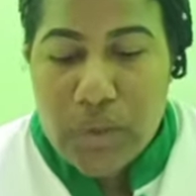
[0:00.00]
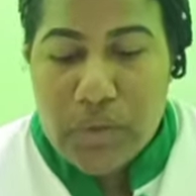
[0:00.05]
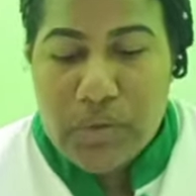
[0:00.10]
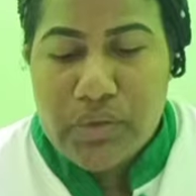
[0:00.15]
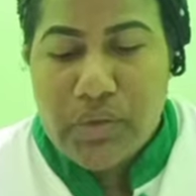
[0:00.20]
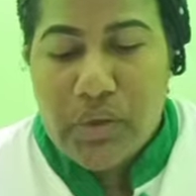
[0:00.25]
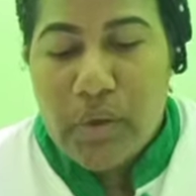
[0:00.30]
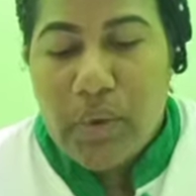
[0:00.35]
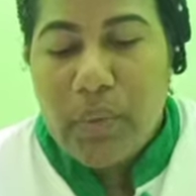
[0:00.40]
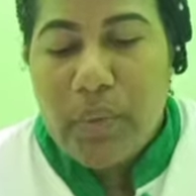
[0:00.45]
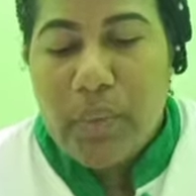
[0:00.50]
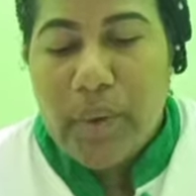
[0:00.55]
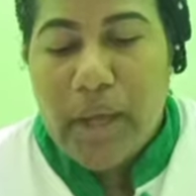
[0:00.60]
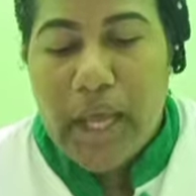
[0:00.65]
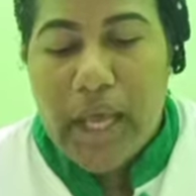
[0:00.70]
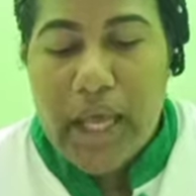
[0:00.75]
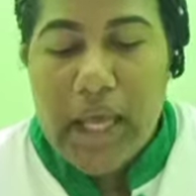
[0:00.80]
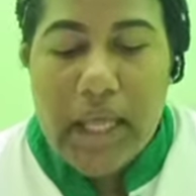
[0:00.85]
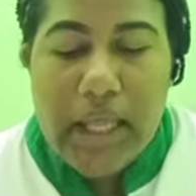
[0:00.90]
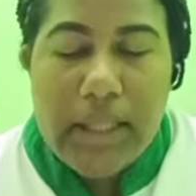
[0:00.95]
So
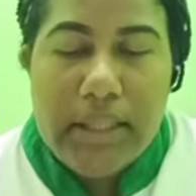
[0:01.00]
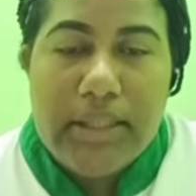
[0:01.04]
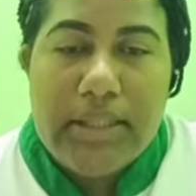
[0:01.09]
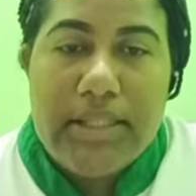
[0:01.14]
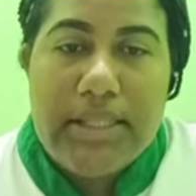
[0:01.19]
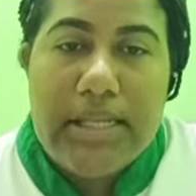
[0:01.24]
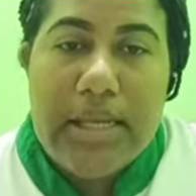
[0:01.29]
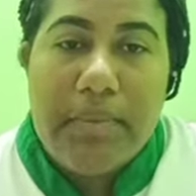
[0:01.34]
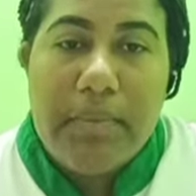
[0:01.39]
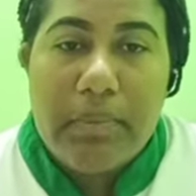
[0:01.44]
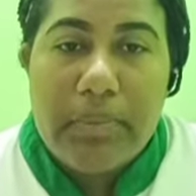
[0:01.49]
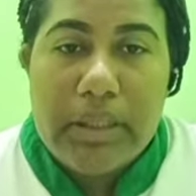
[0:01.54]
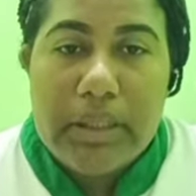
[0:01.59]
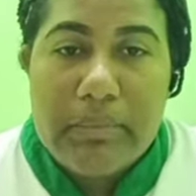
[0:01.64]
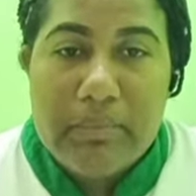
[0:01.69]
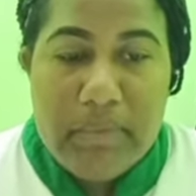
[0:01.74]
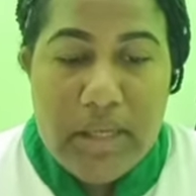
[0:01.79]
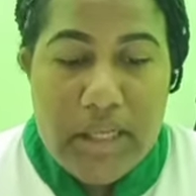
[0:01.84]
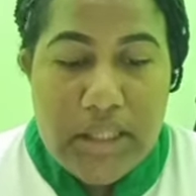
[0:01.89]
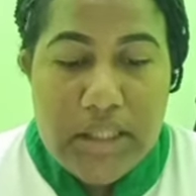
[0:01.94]
it simply
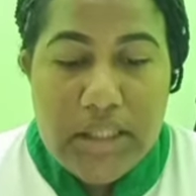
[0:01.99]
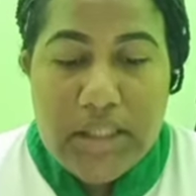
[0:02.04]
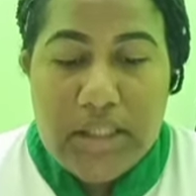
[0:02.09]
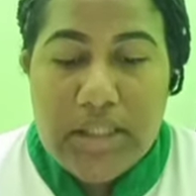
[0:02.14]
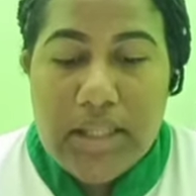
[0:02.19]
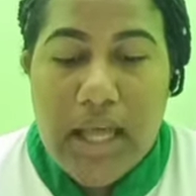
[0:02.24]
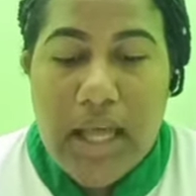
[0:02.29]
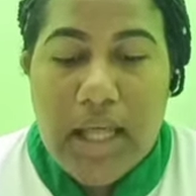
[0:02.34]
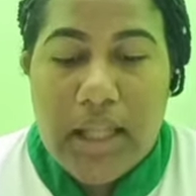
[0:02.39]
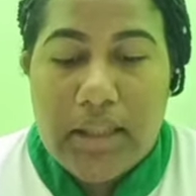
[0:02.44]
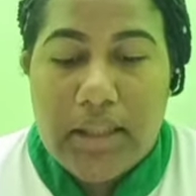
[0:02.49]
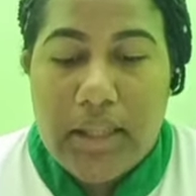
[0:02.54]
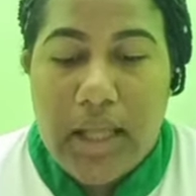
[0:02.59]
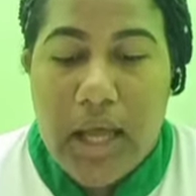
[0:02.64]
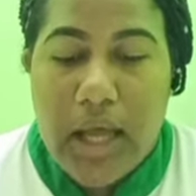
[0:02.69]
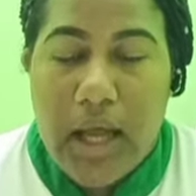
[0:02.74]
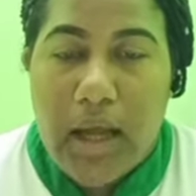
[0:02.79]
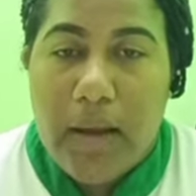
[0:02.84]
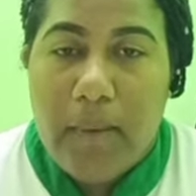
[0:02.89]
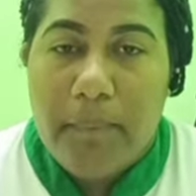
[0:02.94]
means that
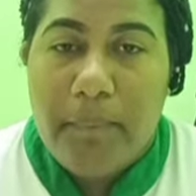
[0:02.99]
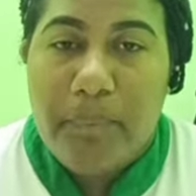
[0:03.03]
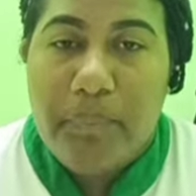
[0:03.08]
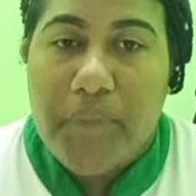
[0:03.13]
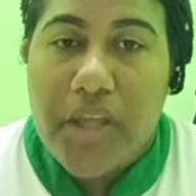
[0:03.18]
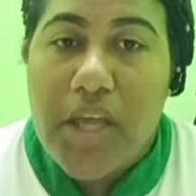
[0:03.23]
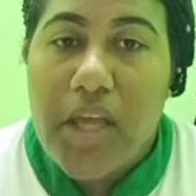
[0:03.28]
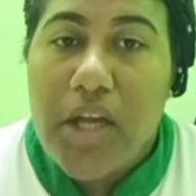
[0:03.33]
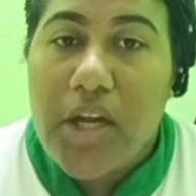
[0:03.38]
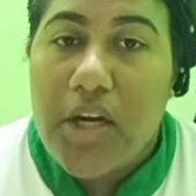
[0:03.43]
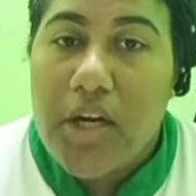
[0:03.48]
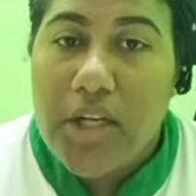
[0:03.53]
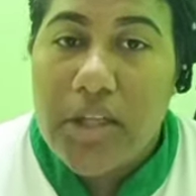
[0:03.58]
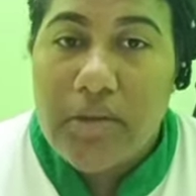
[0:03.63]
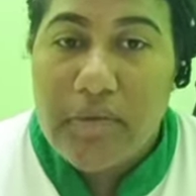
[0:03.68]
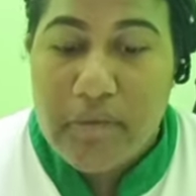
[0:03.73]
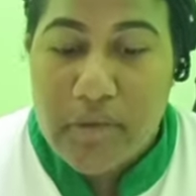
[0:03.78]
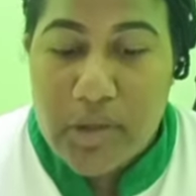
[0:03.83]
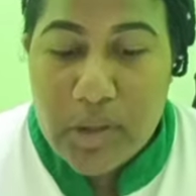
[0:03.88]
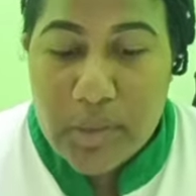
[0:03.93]
here in
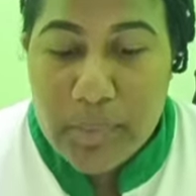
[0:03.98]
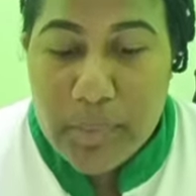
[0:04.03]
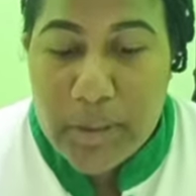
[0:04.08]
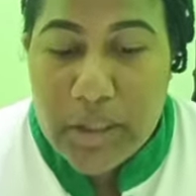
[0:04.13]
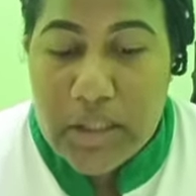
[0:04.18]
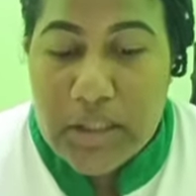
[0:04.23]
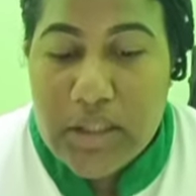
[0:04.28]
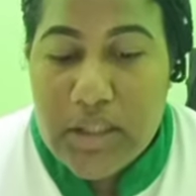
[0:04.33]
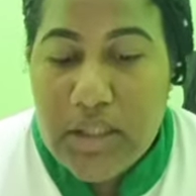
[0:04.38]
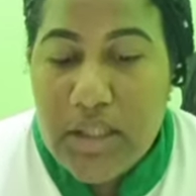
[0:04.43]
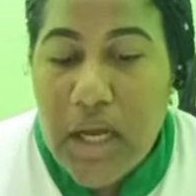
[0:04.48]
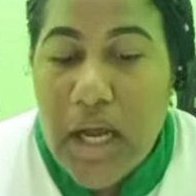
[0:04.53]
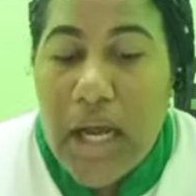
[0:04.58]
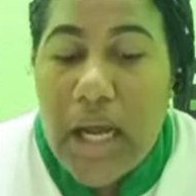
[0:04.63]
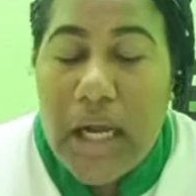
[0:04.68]
the Philippines,